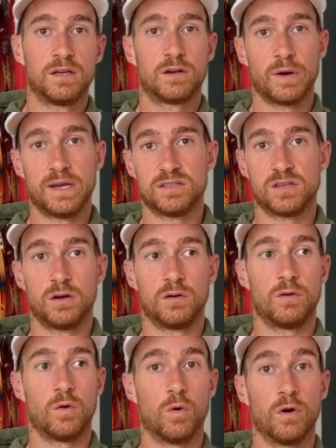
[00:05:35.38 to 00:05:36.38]
gray
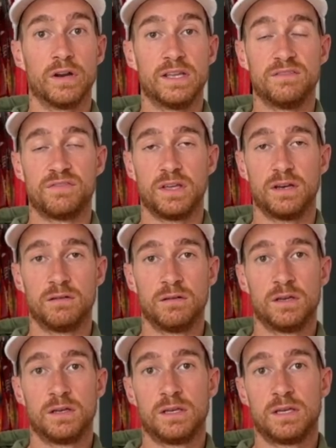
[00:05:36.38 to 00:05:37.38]
zone, or
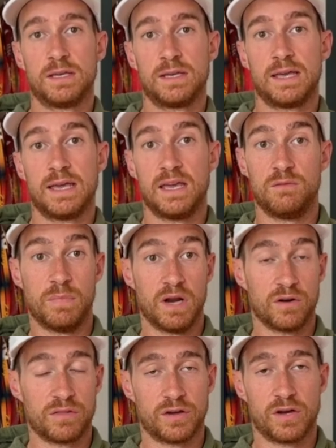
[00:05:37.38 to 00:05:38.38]
even a
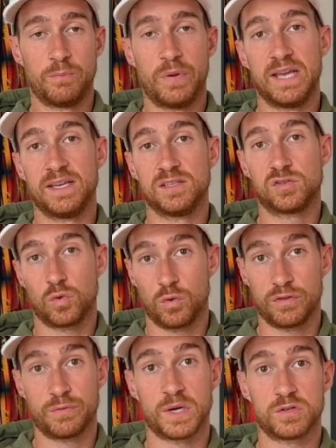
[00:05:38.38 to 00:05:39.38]
marathon pace or
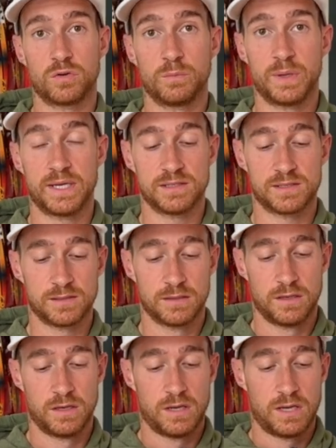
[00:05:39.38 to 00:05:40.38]
threshold pace.
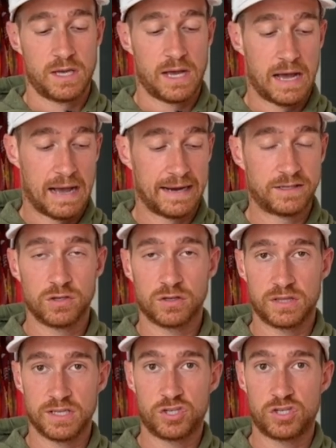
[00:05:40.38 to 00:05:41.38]
I took
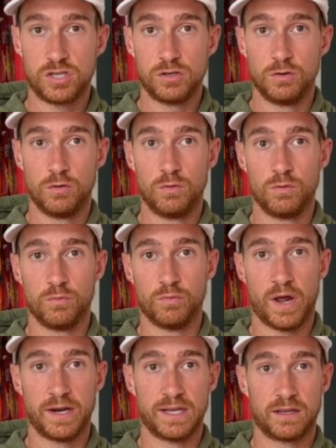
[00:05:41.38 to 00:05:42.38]
this shoe
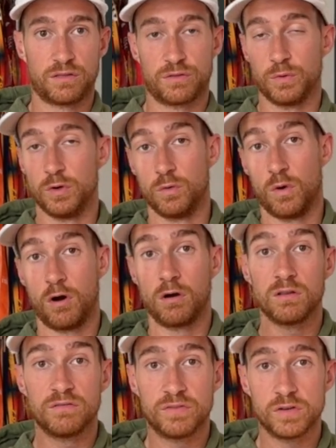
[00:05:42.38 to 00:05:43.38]
running through
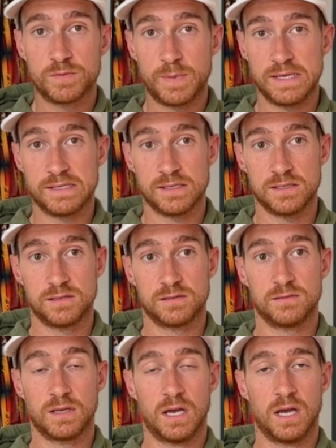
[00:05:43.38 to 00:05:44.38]
all of those
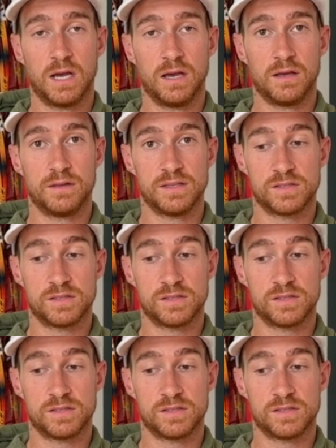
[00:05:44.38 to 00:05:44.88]
paces this